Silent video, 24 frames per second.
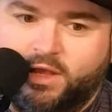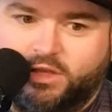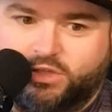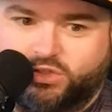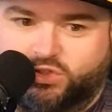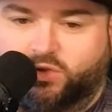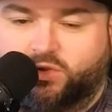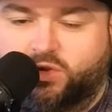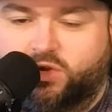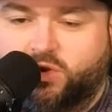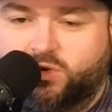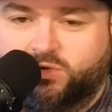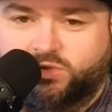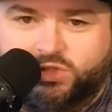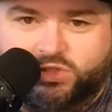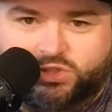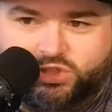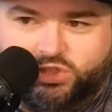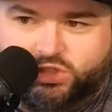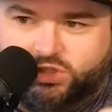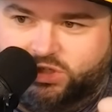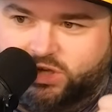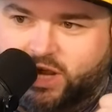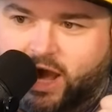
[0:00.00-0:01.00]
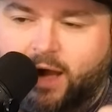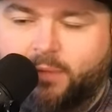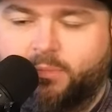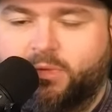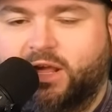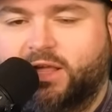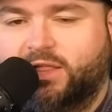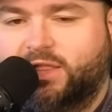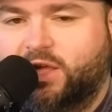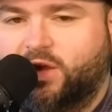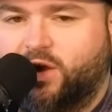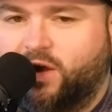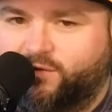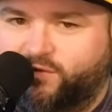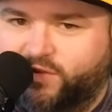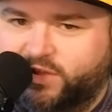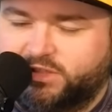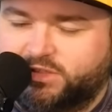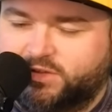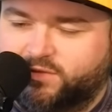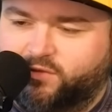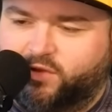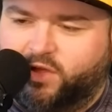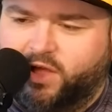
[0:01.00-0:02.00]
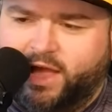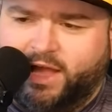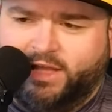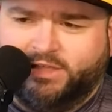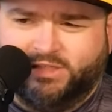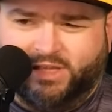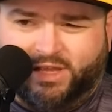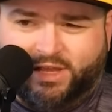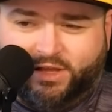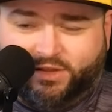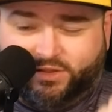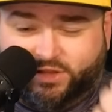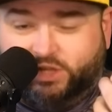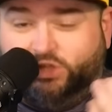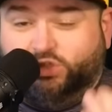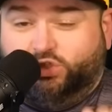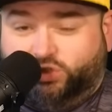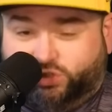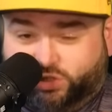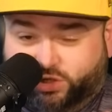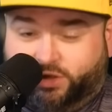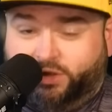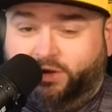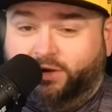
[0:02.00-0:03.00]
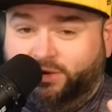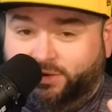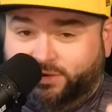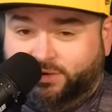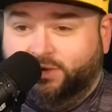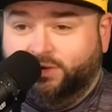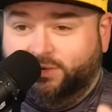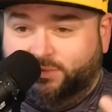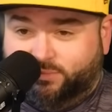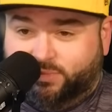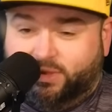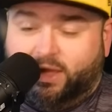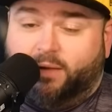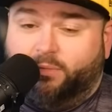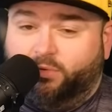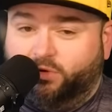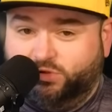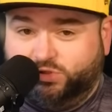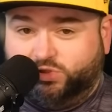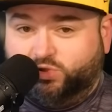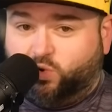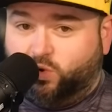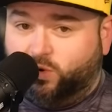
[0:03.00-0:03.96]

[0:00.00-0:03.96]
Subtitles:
So Houston should dominate the offensive glass. They should be able to score